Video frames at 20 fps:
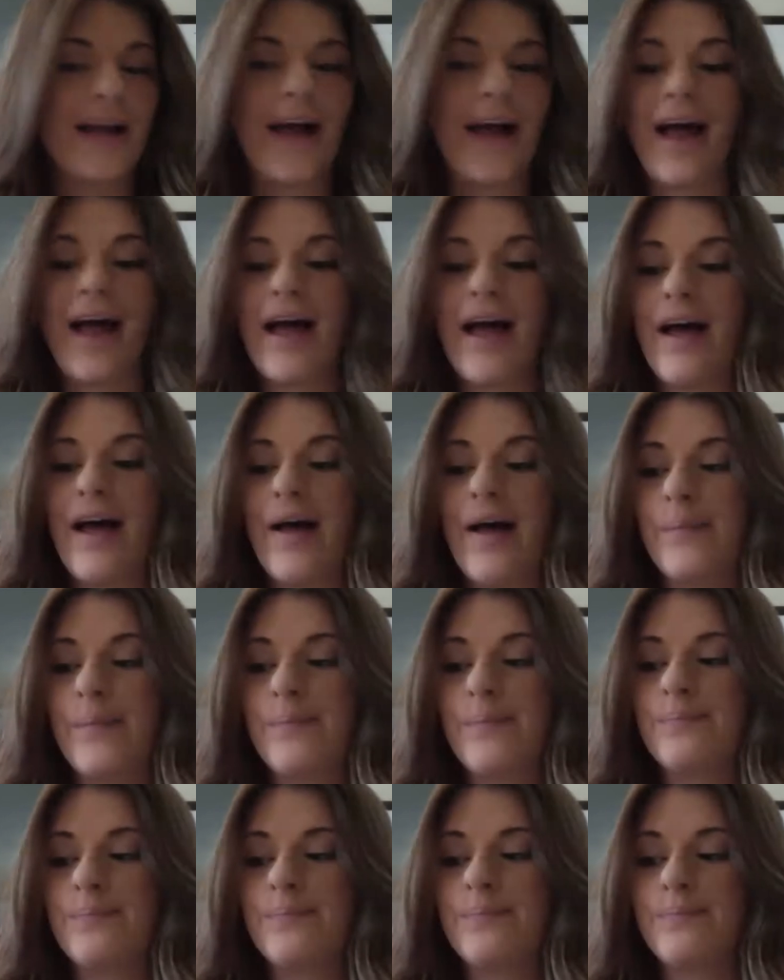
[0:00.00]

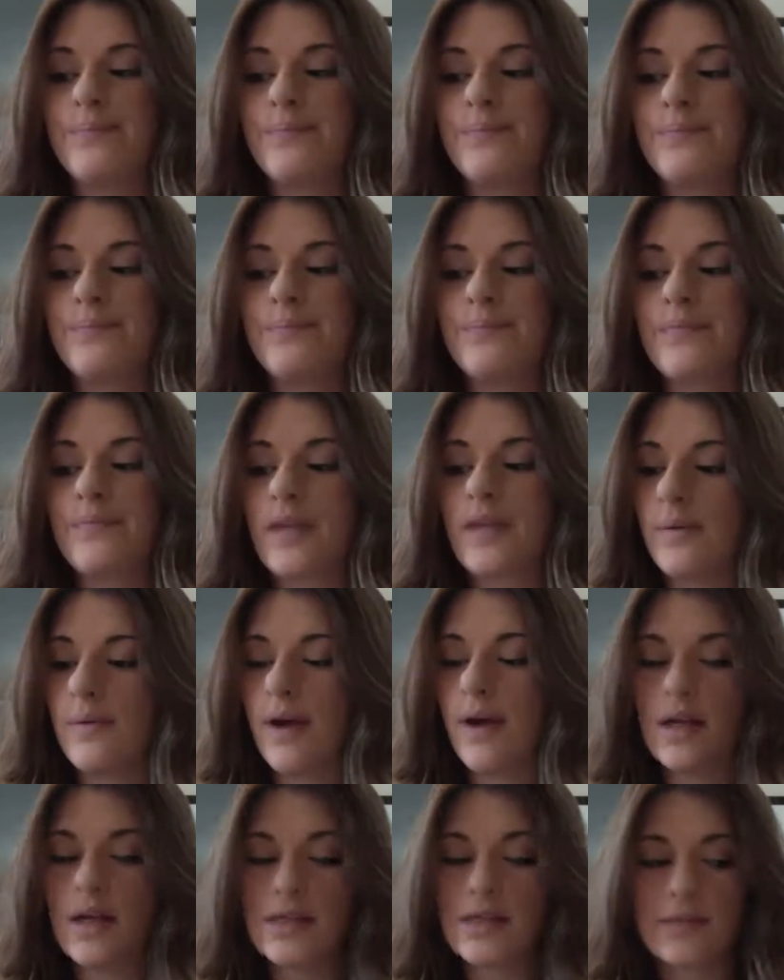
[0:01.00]
What
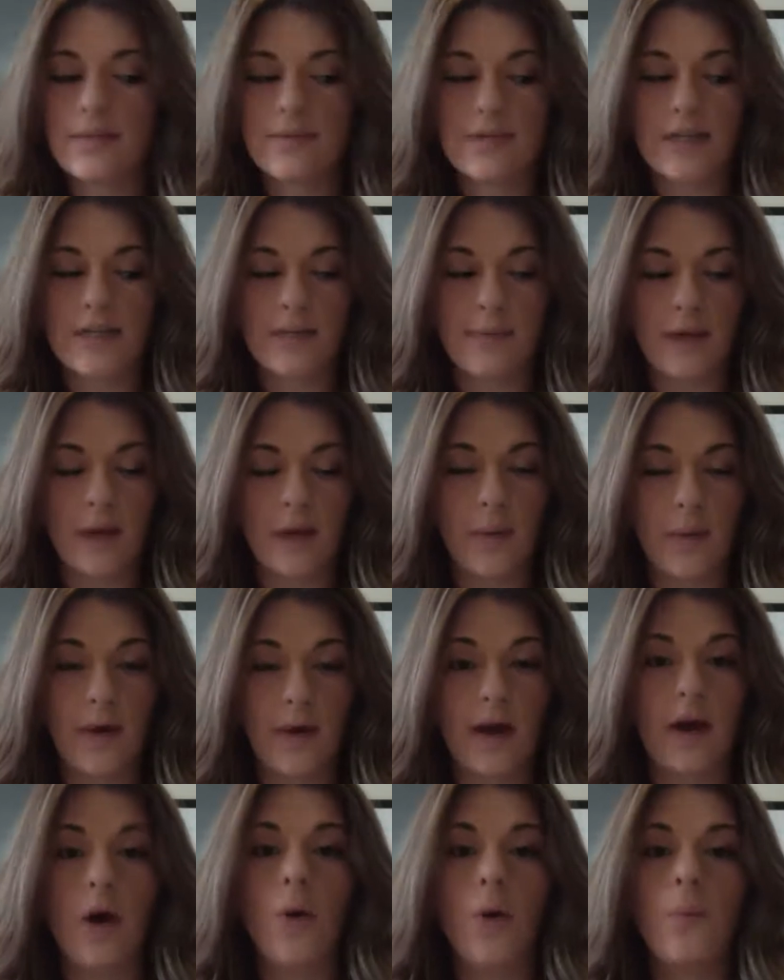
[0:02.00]
else? This one's going to be
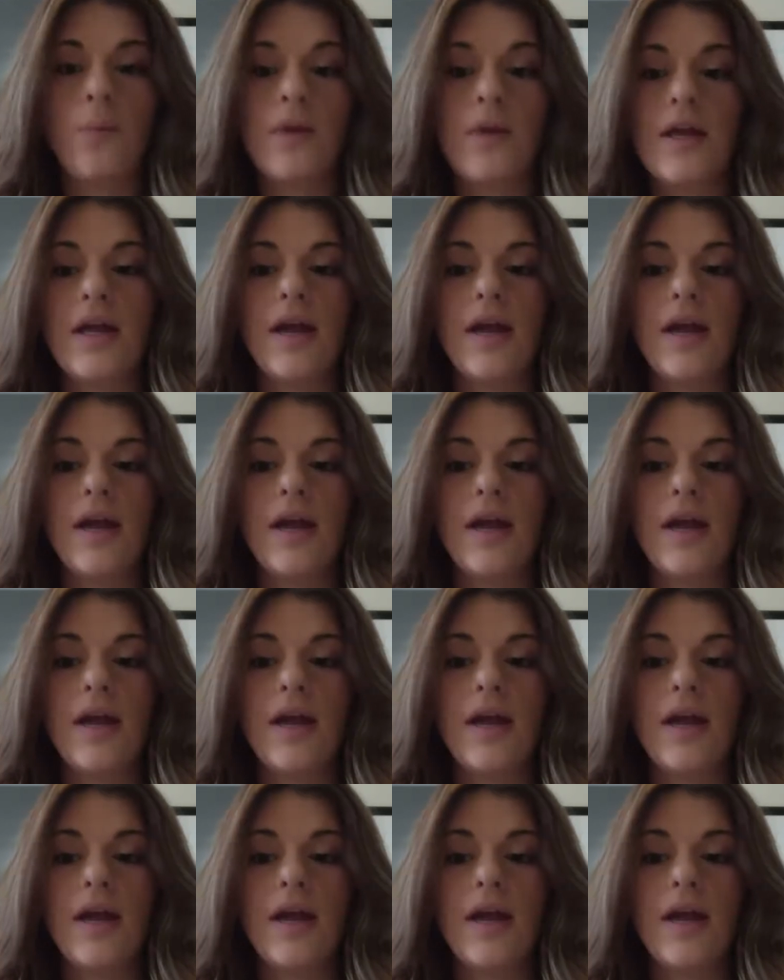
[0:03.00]
quick. Oh,